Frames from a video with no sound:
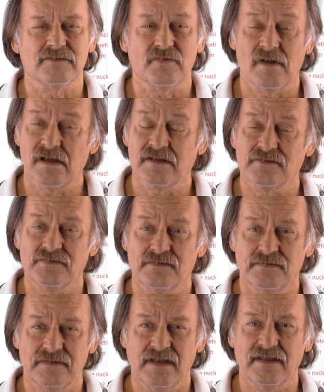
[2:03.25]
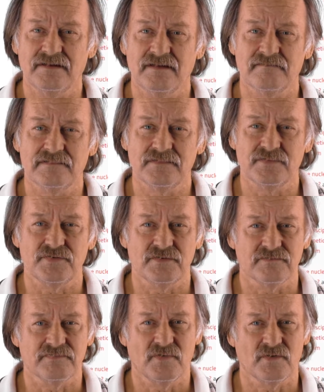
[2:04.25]
trying to create
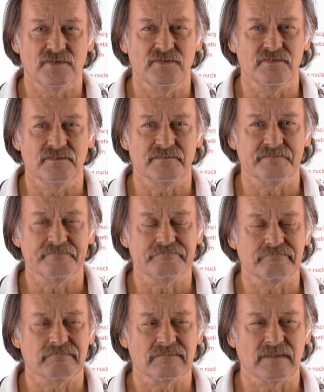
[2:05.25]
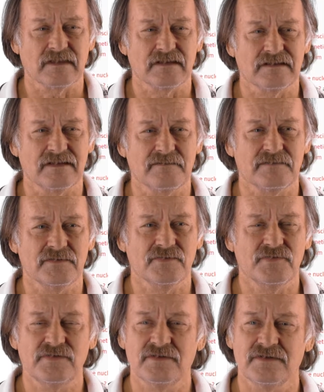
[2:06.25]
evolution for you. And
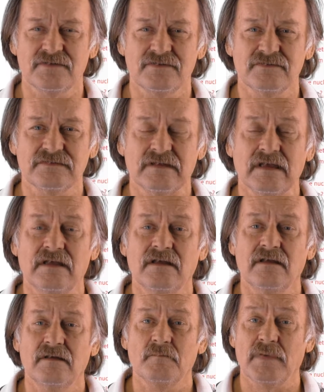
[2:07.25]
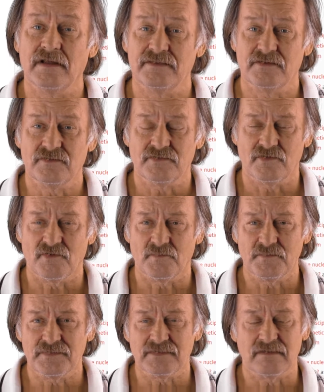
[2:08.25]
evolution is, by their
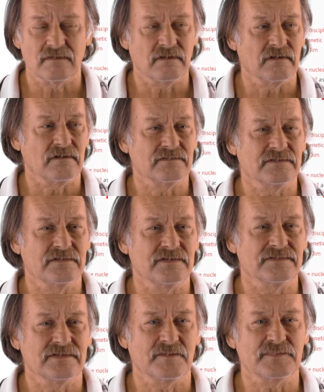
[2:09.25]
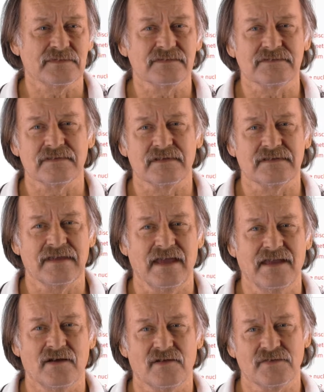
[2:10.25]
terms, the acceptance that
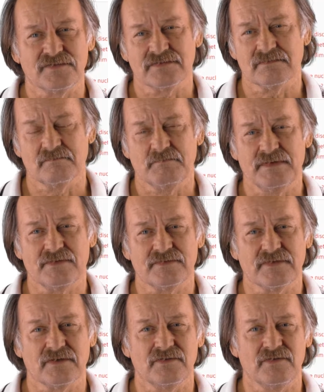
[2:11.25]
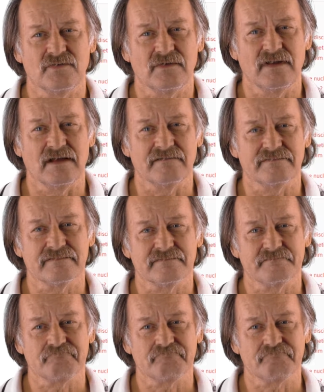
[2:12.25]
chaos built your life.